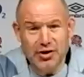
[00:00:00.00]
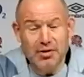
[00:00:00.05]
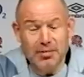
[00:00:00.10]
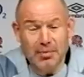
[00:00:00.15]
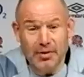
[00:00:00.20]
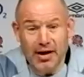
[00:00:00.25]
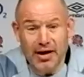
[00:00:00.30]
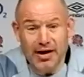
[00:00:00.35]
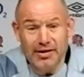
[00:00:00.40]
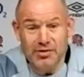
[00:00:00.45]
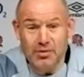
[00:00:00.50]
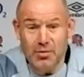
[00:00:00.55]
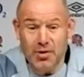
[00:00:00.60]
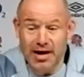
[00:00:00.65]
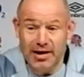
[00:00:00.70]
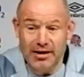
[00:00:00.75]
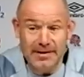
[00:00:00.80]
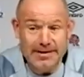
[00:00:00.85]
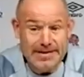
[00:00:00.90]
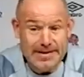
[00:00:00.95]
the players
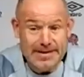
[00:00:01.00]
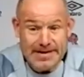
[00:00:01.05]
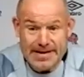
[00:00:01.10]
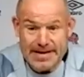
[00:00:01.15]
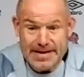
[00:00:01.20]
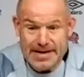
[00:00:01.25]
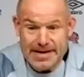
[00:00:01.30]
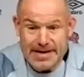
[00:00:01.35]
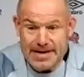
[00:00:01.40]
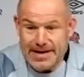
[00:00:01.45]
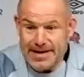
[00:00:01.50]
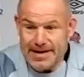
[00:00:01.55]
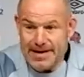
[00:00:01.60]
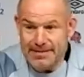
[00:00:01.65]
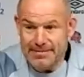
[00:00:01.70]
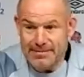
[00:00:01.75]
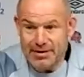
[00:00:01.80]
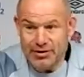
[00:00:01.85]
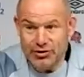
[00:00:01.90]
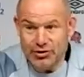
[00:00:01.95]
well
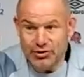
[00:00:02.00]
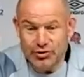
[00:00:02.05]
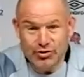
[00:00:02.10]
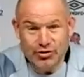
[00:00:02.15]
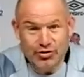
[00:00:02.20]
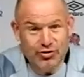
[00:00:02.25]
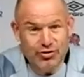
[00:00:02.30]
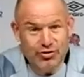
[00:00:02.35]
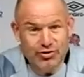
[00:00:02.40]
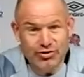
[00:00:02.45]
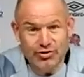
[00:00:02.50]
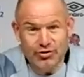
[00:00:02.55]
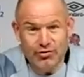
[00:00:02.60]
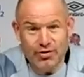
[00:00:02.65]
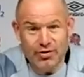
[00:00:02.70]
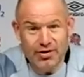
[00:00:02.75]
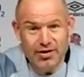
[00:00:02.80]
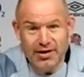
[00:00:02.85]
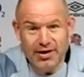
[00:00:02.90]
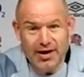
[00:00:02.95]
and just
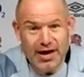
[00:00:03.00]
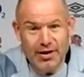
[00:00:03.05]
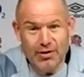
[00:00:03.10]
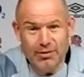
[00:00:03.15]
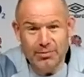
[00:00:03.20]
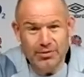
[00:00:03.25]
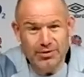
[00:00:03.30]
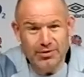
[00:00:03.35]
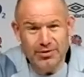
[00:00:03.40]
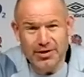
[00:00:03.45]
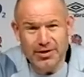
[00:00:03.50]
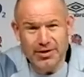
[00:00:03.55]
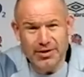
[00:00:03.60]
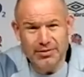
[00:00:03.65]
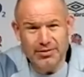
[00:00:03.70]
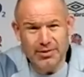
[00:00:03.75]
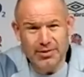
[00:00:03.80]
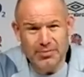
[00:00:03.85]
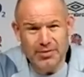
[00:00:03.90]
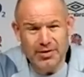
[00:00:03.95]
trying to help
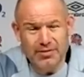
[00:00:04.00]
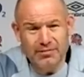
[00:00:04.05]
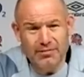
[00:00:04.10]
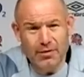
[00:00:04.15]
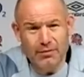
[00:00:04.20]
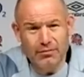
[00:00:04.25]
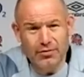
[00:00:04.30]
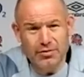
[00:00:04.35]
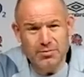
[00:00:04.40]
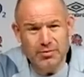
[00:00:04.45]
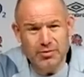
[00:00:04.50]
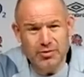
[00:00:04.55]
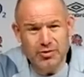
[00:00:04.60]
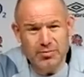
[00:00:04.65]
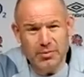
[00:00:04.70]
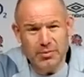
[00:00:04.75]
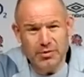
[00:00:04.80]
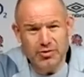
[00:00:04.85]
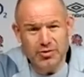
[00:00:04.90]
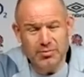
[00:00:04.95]
and be involved as much
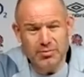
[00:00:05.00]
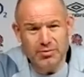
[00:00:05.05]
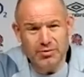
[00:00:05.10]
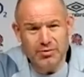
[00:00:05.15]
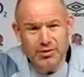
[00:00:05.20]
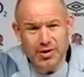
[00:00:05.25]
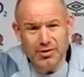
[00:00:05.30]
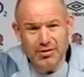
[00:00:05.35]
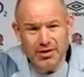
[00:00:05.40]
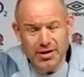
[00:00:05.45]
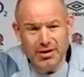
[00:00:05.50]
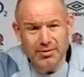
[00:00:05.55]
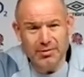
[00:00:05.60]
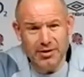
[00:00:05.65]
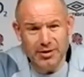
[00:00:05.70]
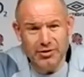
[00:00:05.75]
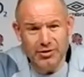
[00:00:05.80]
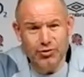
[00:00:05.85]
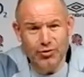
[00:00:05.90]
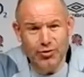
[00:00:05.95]
as possible. So, yeah,
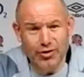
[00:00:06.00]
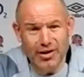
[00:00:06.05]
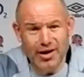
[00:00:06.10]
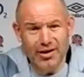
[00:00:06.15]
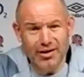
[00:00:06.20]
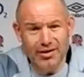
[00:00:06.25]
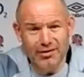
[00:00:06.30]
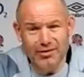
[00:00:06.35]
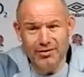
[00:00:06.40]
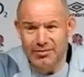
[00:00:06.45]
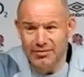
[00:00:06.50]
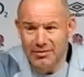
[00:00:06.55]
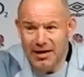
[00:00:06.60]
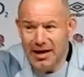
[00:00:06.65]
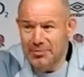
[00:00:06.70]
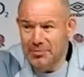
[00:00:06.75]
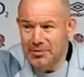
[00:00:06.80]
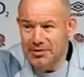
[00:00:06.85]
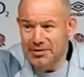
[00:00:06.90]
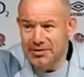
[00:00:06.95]
I'm enjoying it and
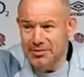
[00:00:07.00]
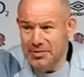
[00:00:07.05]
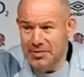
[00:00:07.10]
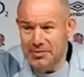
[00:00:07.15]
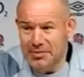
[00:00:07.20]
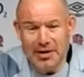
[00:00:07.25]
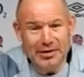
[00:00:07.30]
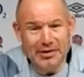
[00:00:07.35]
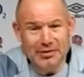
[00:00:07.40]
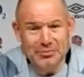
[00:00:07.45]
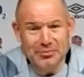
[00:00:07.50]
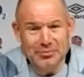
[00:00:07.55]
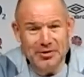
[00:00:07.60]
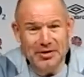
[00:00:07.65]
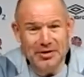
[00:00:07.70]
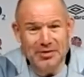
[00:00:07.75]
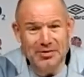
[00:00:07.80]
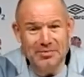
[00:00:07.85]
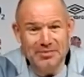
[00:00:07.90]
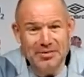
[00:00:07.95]
happy to be back at
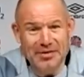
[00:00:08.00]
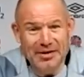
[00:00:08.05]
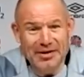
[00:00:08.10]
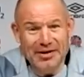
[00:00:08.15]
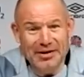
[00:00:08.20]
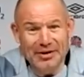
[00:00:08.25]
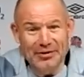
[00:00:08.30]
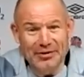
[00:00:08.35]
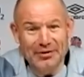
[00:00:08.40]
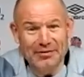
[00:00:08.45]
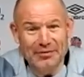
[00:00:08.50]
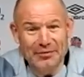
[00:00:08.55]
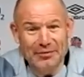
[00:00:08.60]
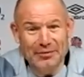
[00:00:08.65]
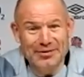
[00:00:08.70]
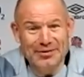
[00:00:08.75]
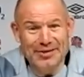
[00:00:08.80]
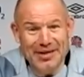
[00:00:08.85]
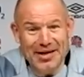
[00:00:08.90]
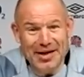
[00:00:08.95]
Twickenham. Looking
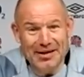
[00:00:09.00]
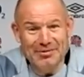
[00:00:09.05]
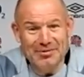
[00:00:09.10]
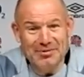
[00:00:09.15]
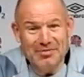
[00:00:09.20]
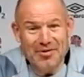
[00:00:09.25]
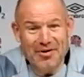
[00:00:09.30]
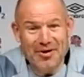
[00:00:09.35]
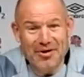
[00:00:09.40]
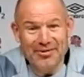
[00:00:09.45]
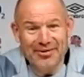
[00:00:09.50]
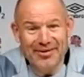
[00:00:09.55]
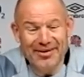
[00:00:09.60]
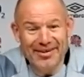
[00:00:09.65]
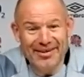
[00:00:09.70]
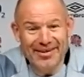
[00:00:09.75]
forward to the game tomorrow.